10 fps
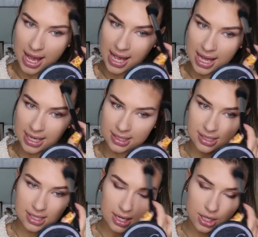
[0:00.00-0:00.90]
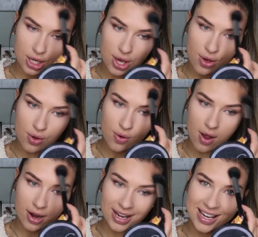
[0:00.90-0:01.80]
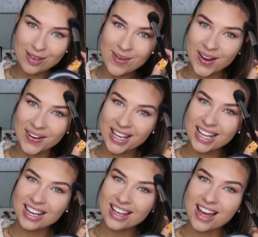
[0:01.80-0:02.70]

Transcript: and you are getting married